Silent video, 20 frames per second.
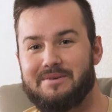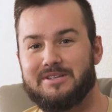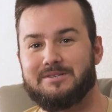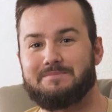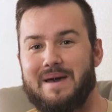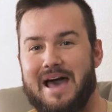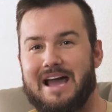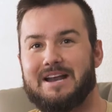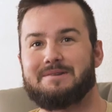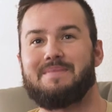It's
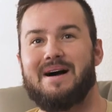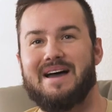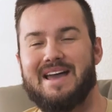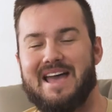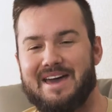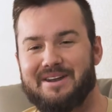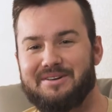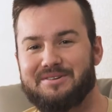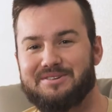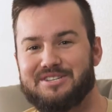backed by
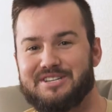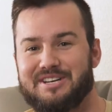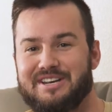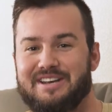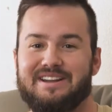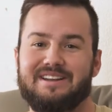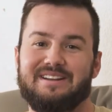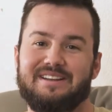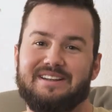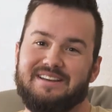
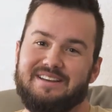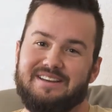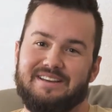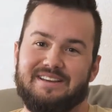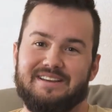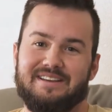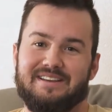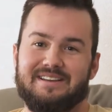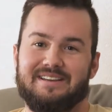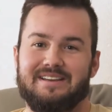energy and
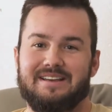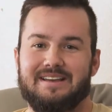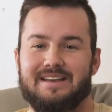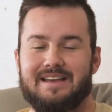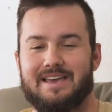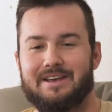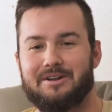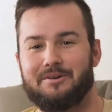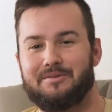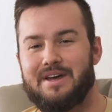
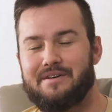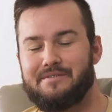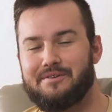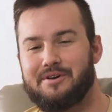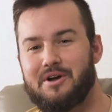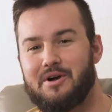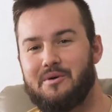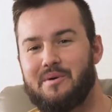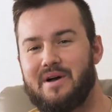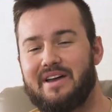it'll never
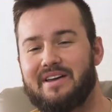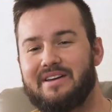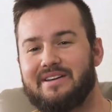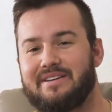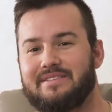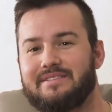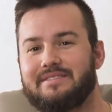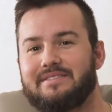go away.